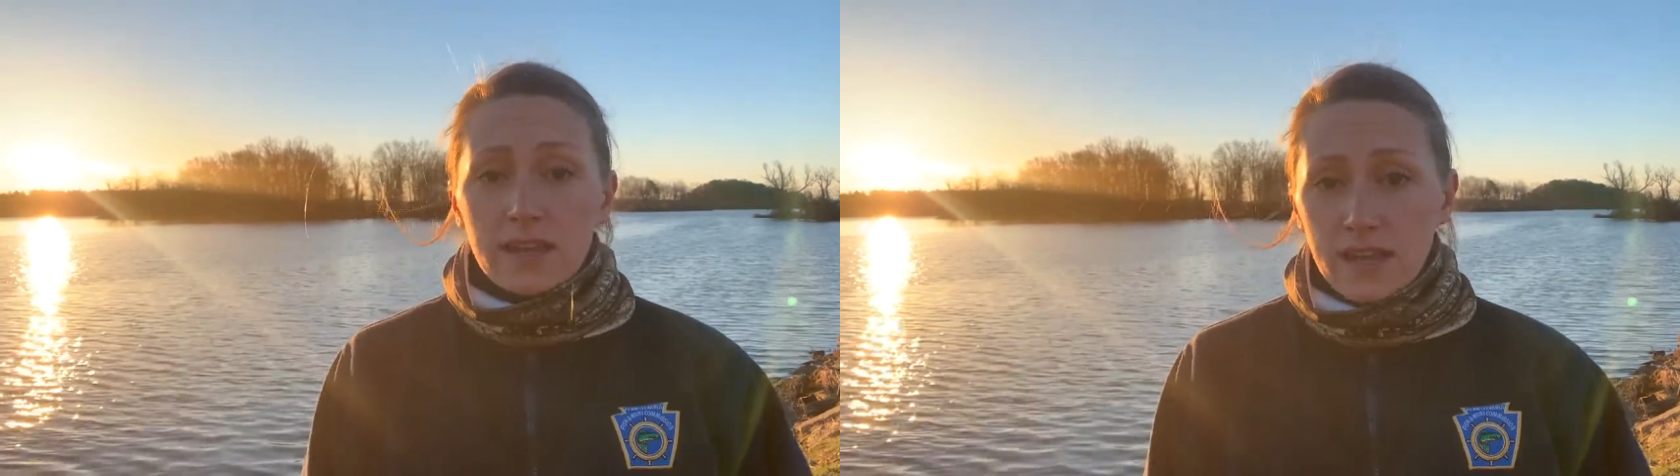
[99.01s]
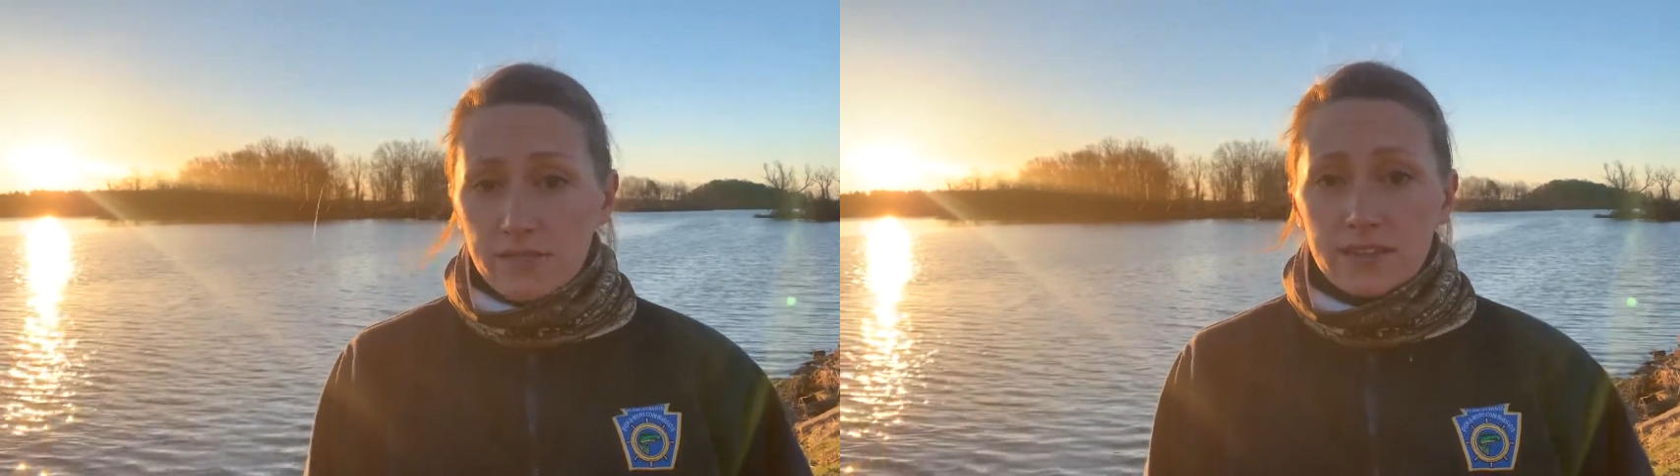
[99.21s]

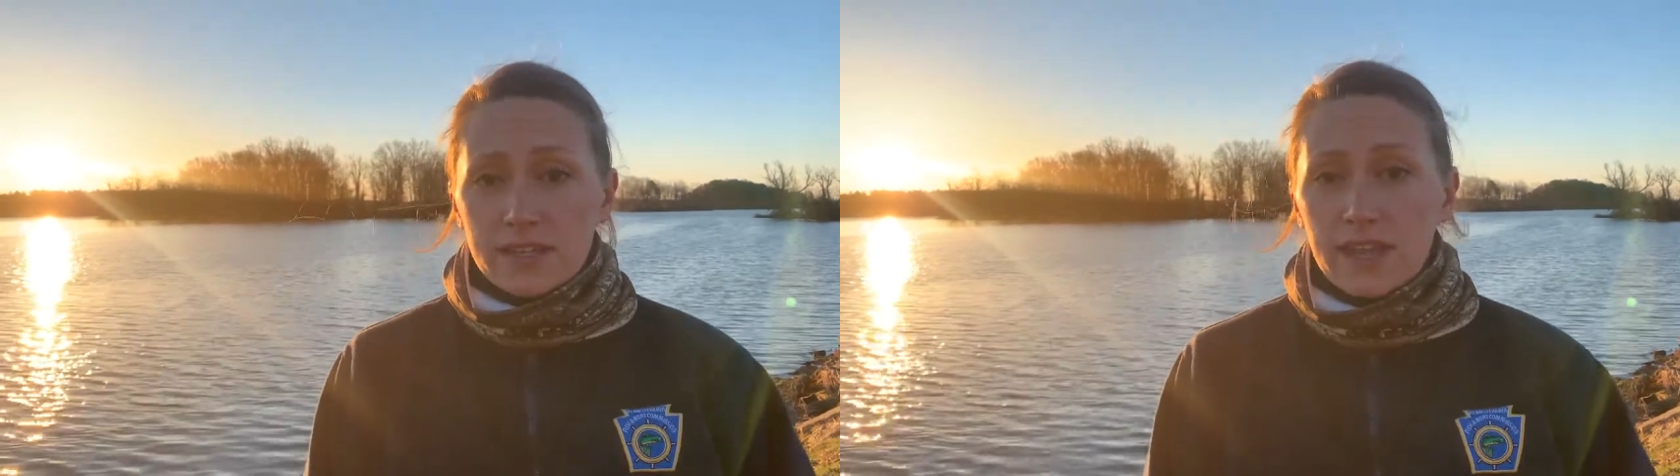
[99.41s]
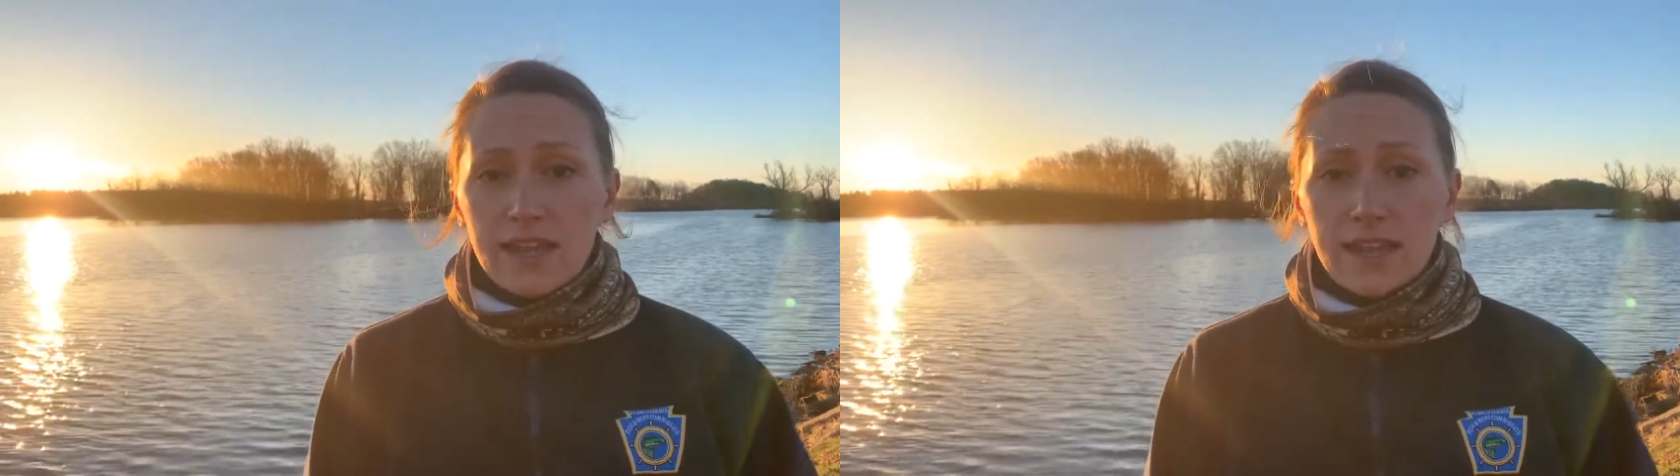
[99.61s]
every
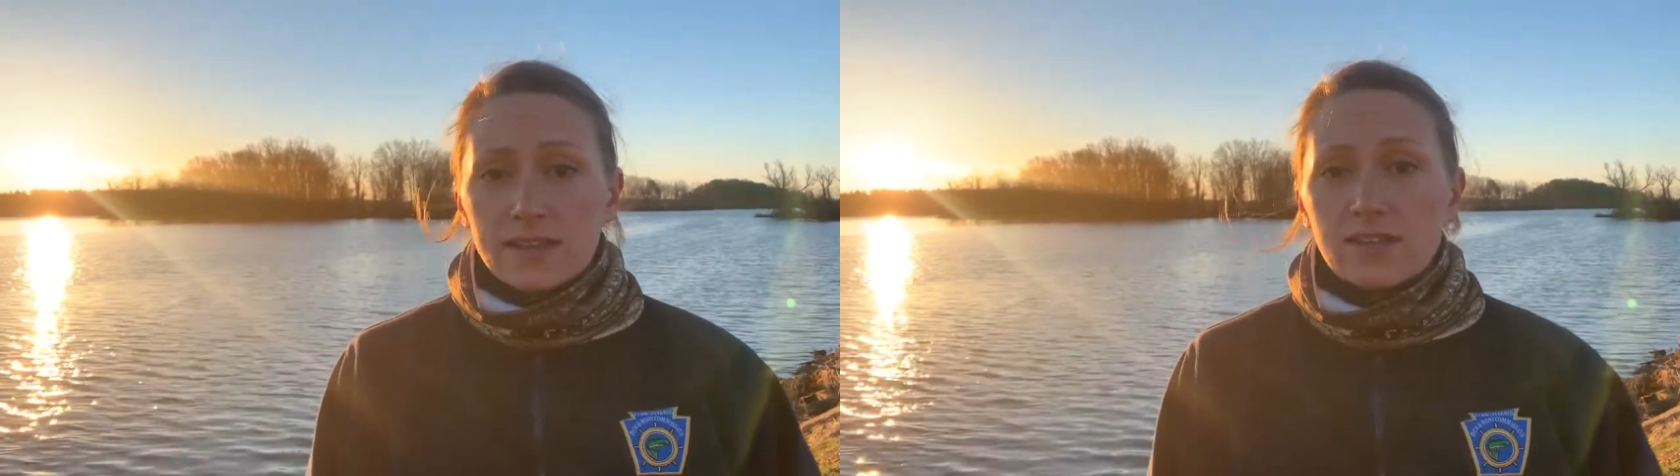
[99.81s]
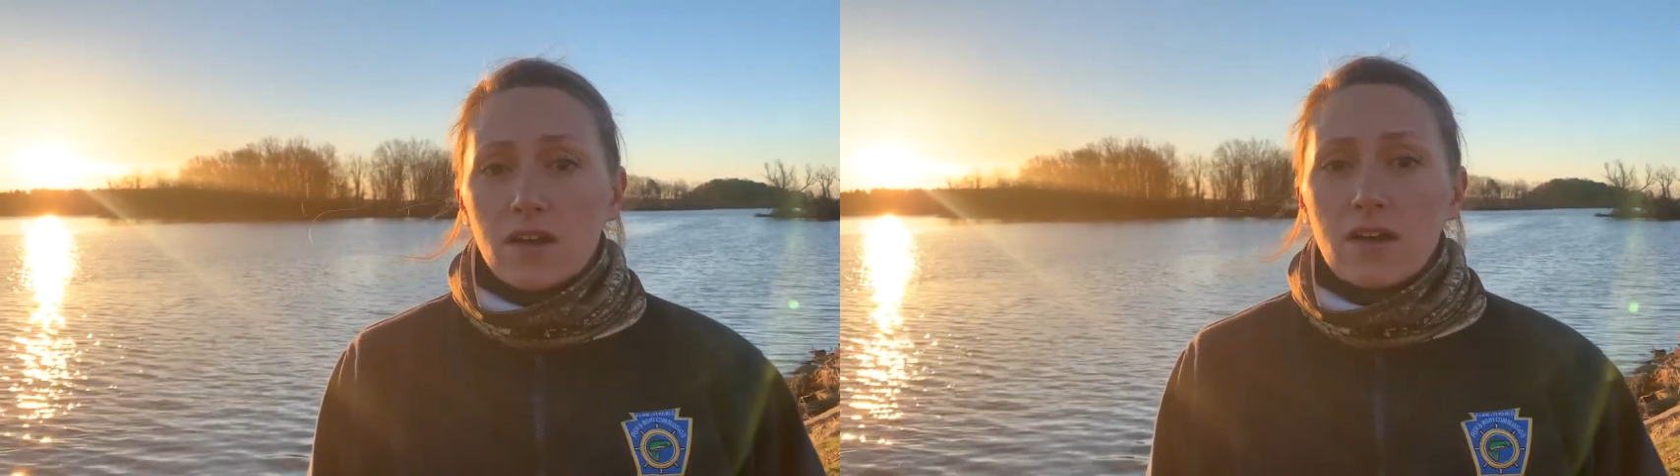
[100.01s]
day
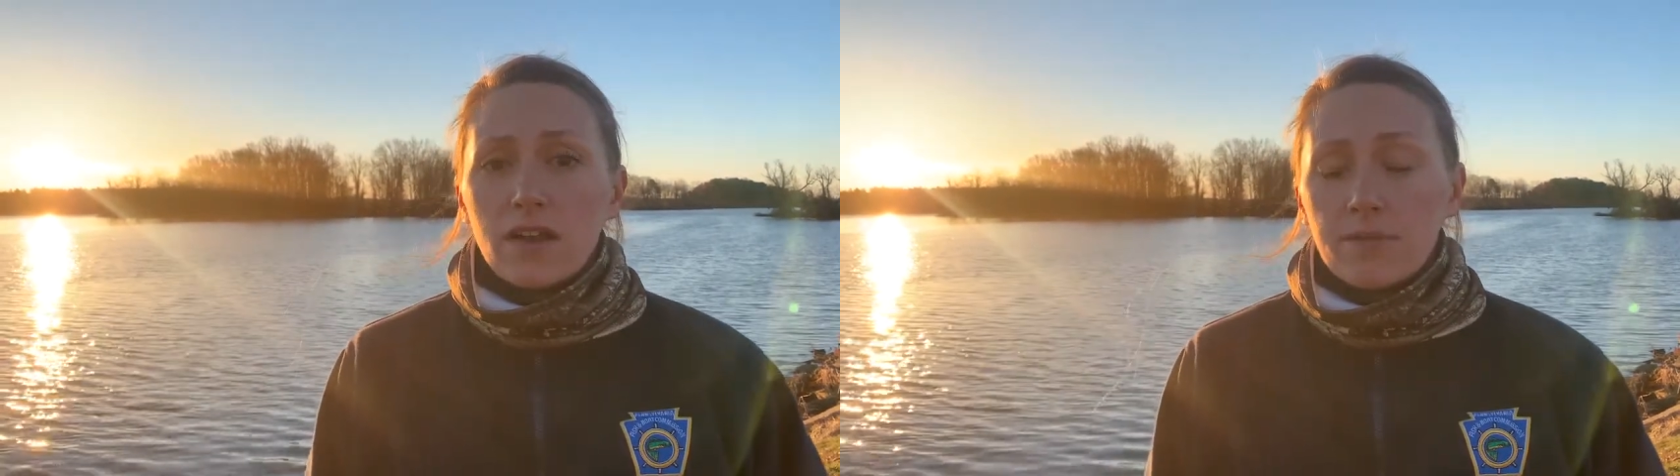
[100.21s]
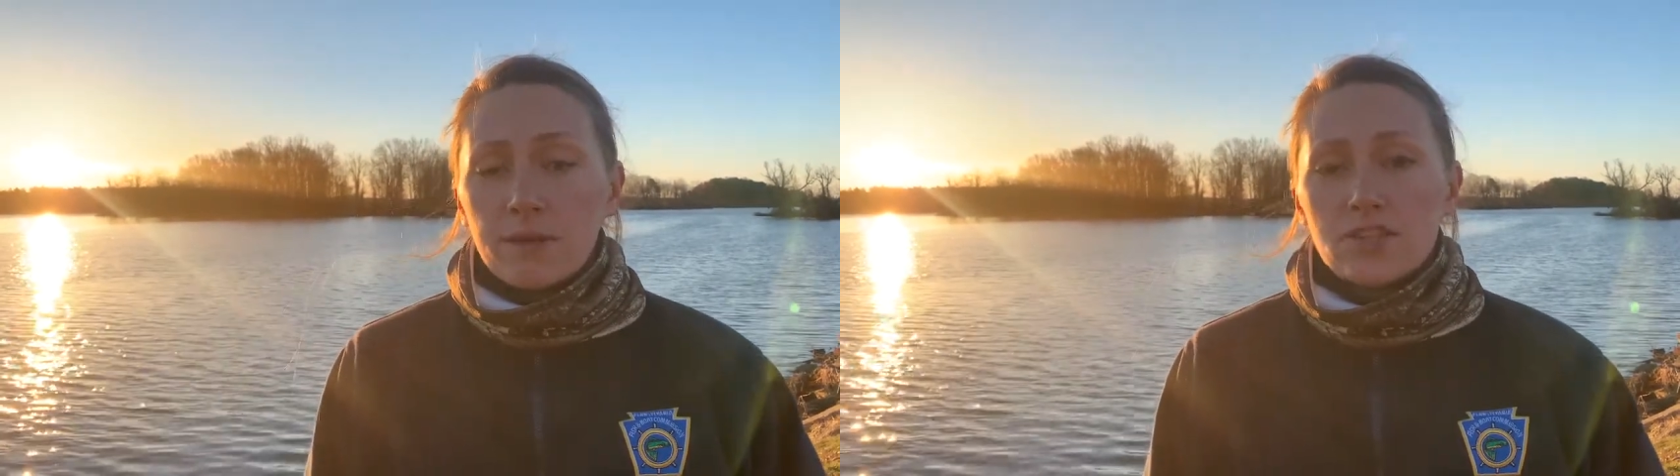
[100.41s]
hands-on
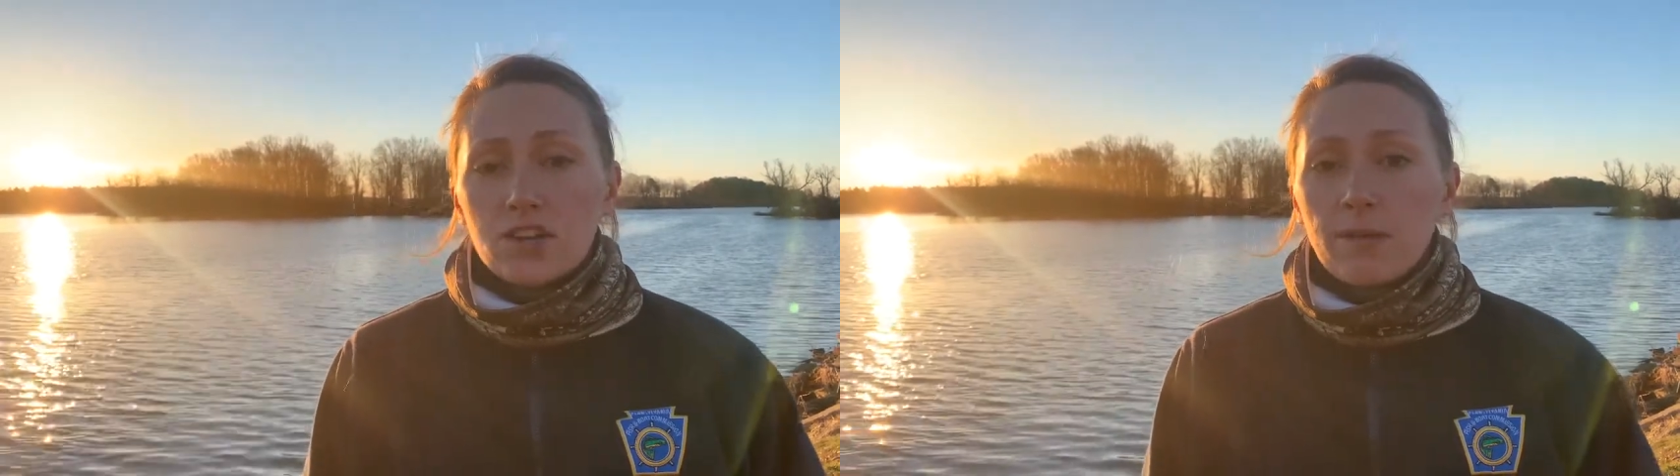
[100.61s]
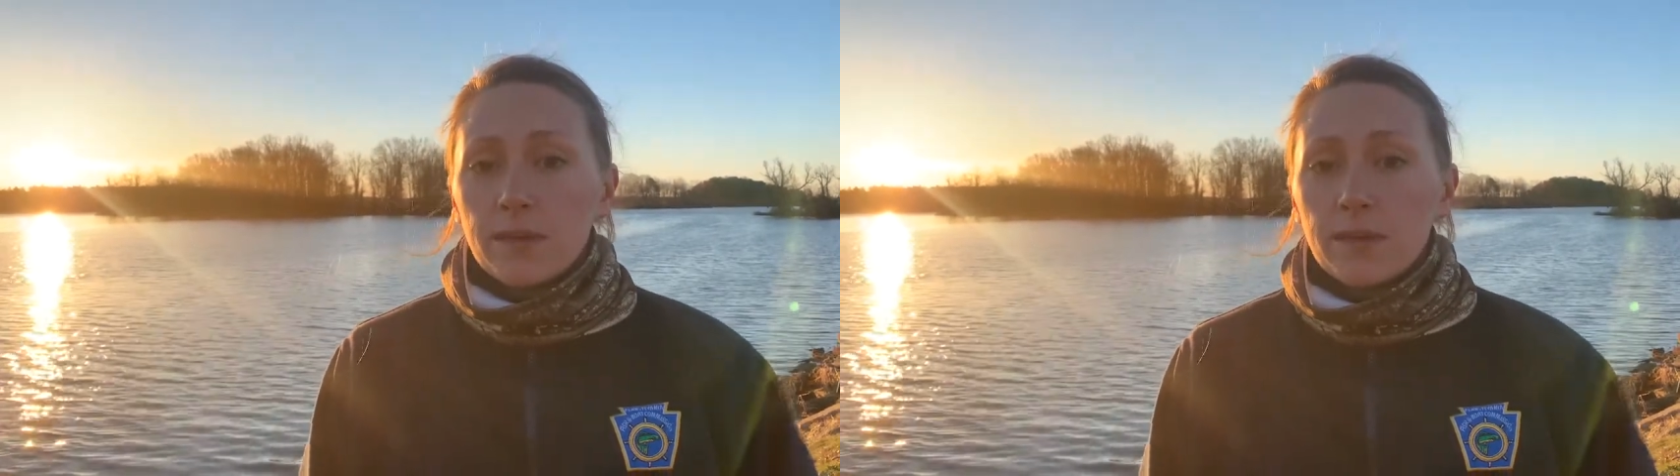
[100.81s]
in my job